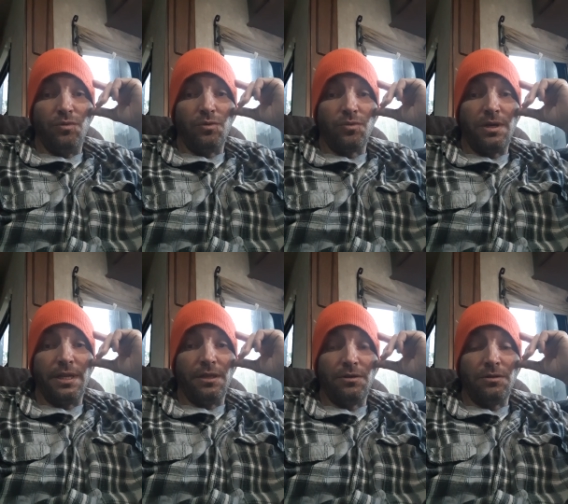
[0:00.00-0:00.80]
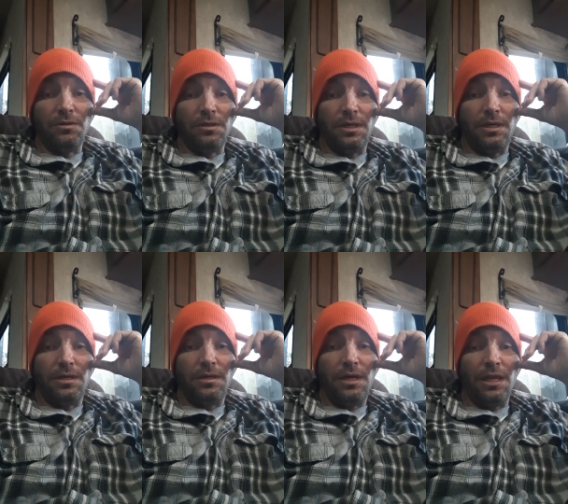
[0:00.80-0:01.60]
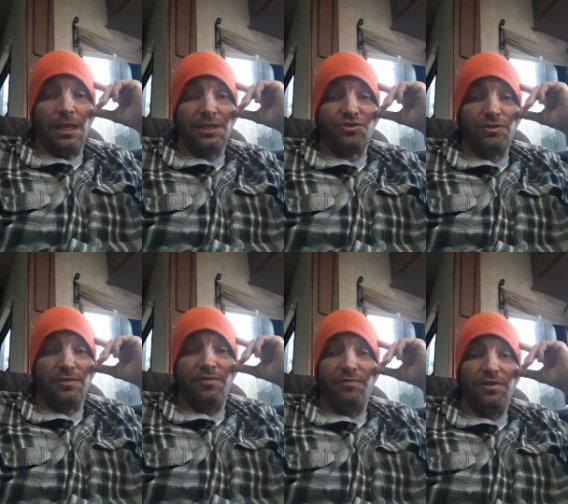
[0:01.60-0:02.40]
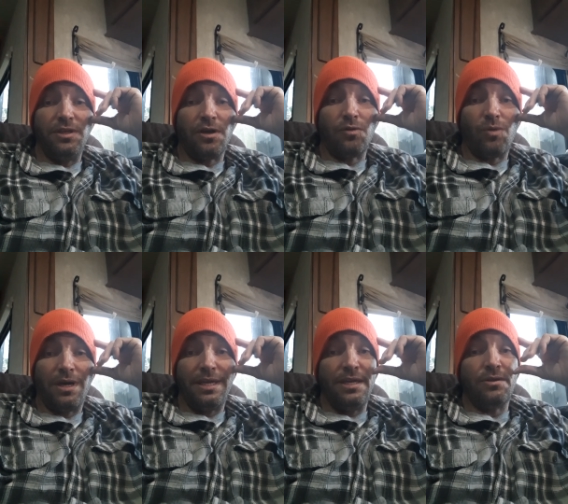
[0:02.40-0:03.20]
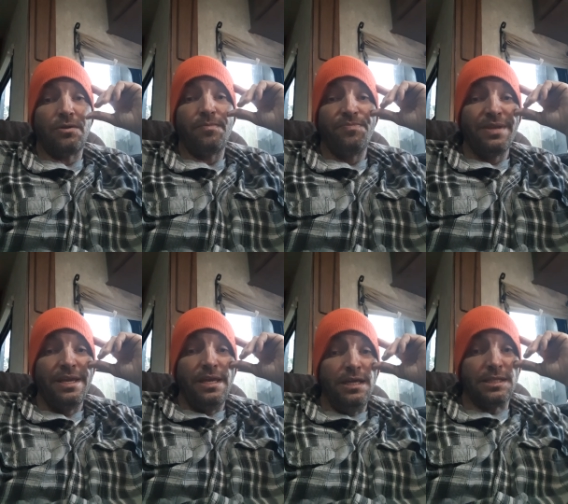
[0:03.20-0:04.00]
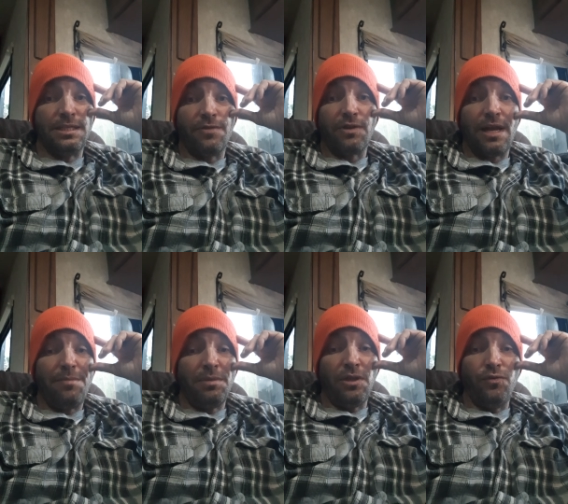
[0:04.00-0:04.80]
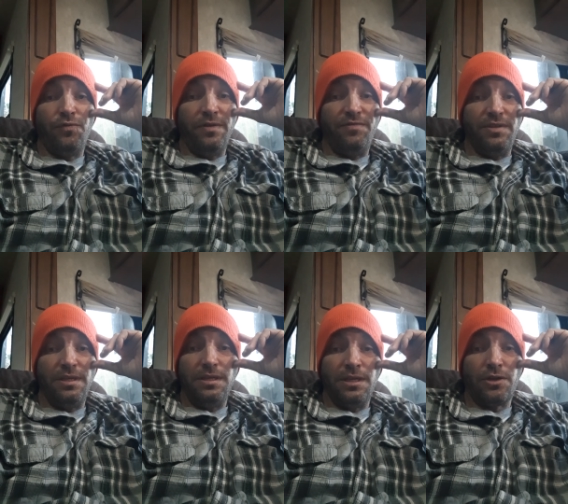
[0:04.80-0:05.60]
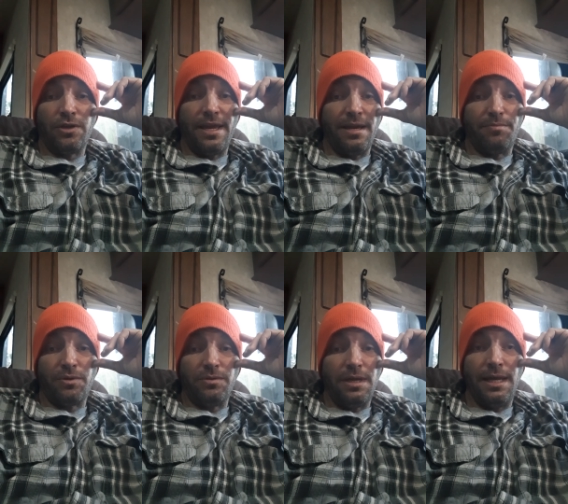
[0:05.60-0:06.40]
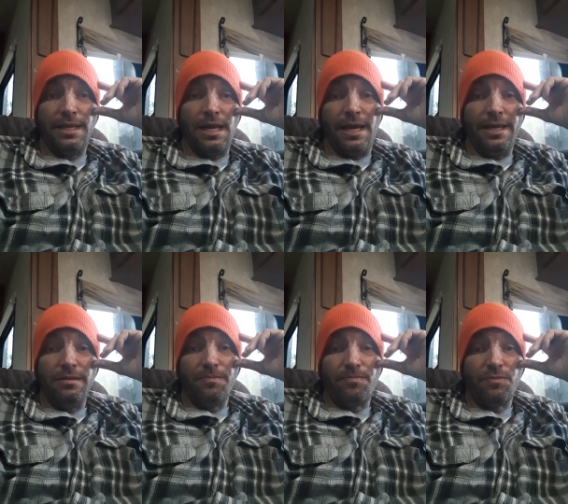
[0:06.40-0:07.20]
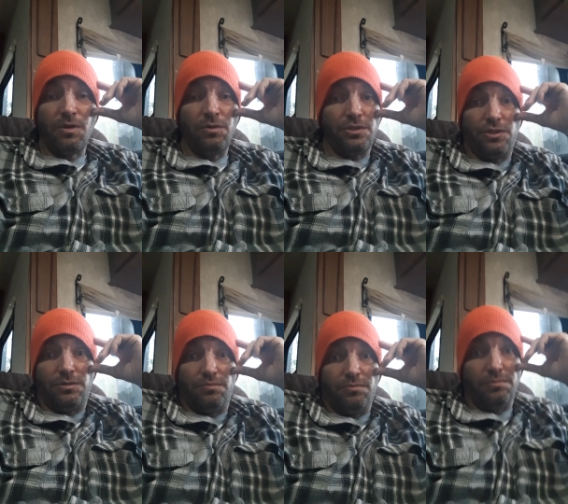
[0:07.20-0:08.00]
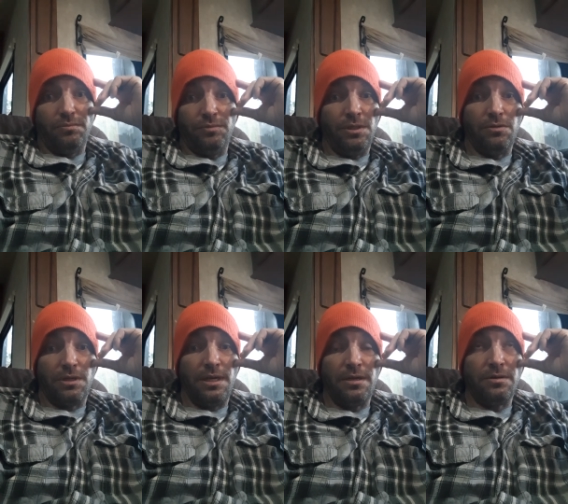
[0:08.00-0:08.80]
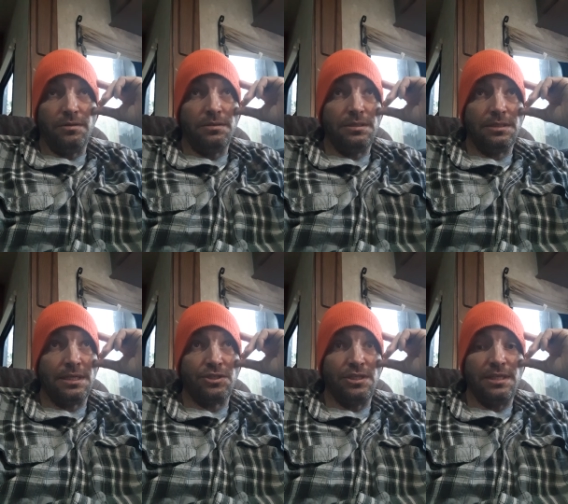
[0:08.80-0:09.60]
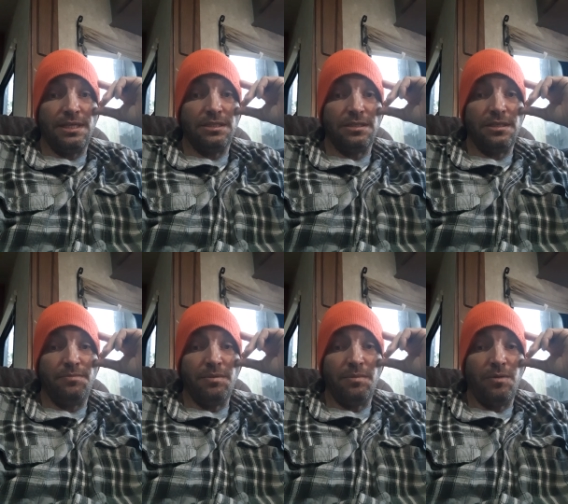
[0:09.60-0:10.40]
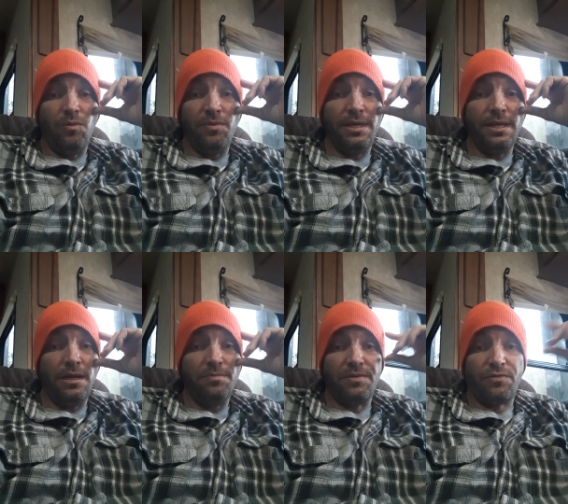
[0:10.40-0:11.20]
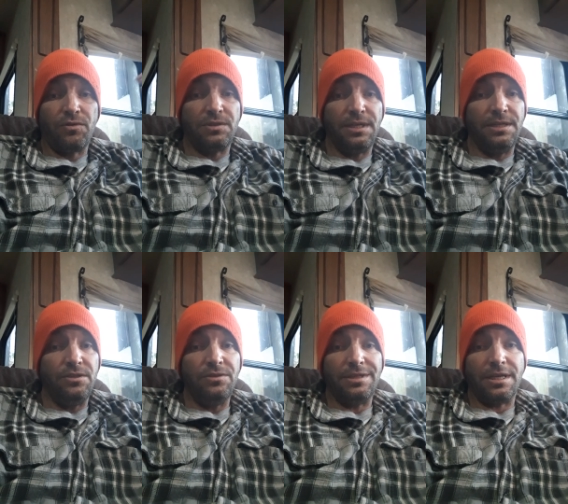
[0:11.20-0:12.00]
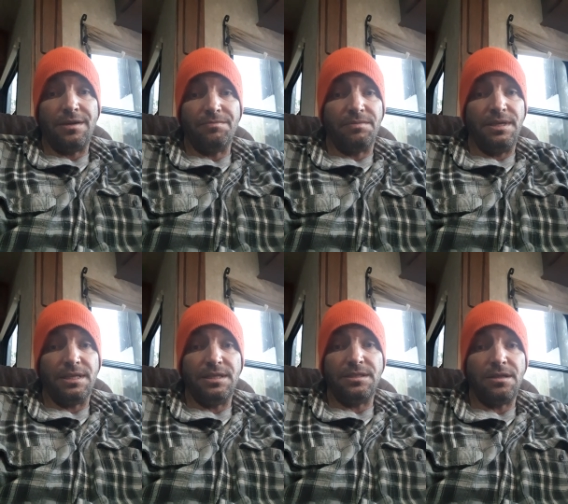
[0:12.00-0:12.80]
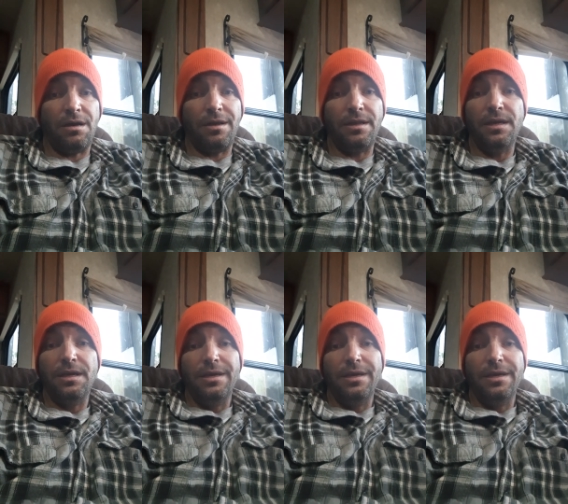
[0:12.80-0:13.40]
We'll run a little electric 1500 watt heater. It's never got below 50 in our camper at night, which we don't care. It's actually nice sleeping. But when we get up, the first thing I do is I come kick this on.